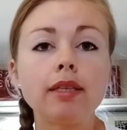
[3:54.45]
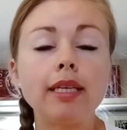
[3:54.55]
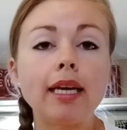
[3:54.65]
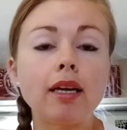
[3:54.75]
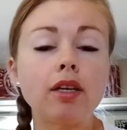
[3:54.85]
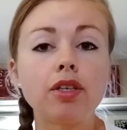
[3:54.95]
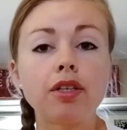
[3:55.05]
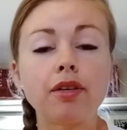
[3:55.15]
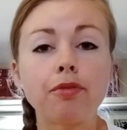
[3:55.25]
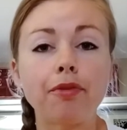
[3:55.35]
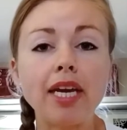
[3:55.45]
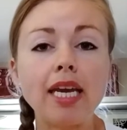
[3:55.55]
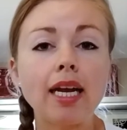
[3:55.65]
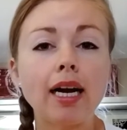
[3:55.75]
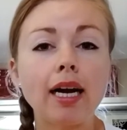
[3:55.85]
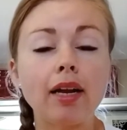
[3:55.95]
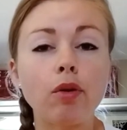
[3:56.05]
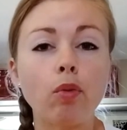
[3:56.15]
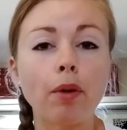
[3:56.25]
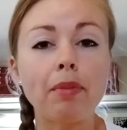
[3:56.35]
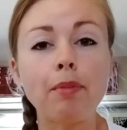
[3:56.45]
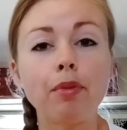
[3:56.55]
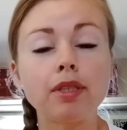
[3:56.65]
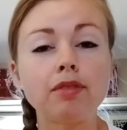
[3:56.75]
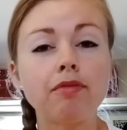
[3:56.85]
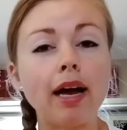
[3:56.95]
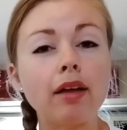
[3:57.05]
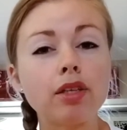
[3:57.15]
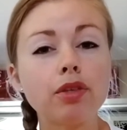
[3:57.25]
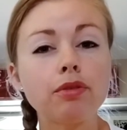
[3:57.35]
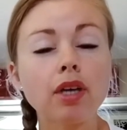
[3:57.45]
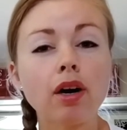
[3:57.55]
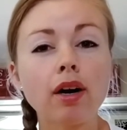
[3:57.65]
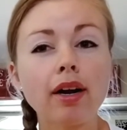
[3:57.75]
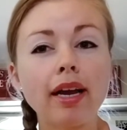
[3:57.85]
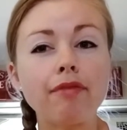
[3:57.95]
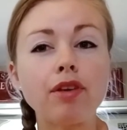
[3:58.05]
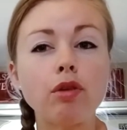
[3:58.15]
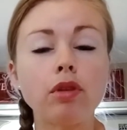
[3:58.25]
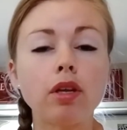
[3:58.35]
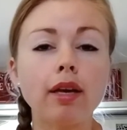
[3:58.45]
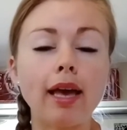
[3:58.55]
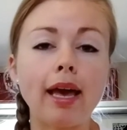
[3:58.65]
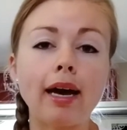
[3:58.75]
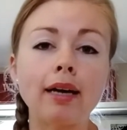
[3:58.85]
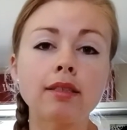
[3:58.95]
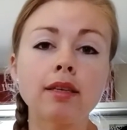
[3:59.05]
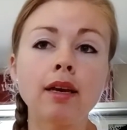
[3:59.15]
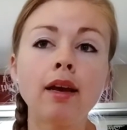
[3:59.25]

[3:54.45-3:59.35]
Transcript: get a good read on where people's values are if you look at